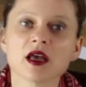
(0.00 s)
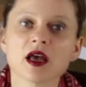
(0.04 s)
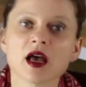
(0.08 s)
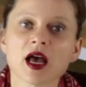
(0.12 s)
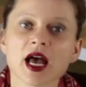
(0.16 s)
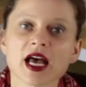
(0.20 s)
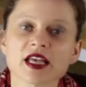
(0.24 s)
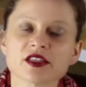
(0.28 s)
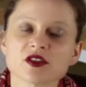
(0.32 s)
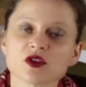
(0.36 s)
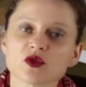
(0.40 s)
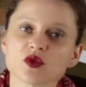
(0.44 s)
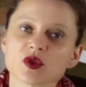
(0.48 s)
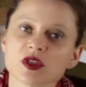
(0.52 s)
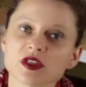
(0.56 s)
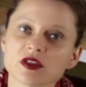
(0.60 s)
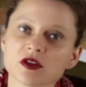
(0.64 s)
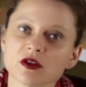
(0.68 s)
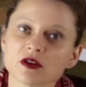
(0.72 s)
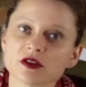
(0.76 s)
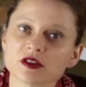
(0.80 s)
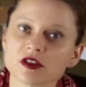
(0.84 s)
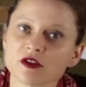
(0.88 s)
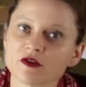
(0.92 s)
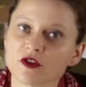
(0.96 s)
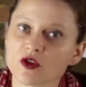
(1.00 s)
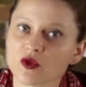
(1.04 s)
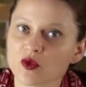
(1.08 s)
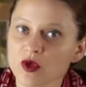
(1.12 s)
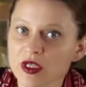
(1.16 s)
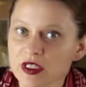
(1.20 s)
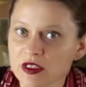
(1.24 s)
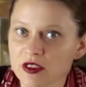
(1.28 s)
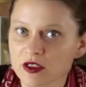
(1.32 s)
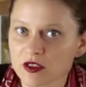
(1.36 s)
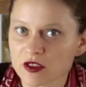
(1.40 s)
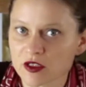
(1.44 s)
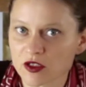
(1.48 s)
as a result of a
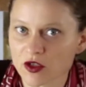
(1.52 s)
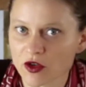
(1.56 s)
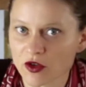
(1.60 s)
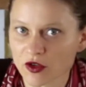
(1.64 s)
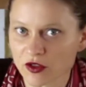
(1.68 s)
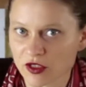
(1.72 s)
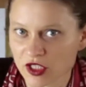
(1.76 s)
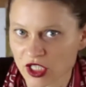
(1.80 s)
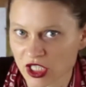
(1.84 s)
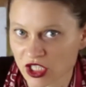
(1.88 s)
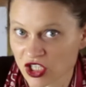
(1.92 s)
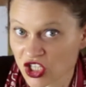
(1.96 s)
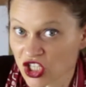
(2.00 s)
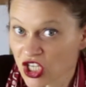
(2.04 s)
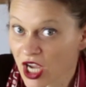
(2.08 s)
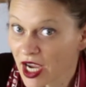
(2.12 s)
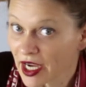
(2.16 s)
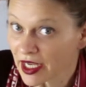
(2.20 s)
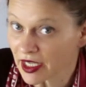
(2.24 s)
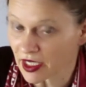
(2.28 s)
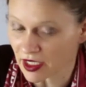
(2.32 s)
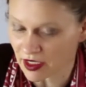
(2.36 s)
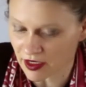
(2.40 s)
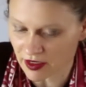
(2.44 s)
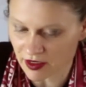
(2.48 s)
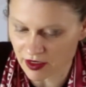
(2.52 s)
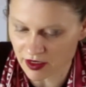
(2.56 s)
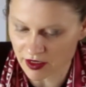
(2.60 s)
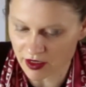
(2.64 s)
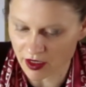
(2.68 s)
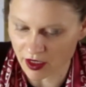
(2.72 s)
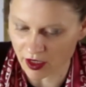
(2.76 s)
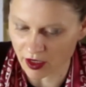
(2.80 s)
recent surge in Chinese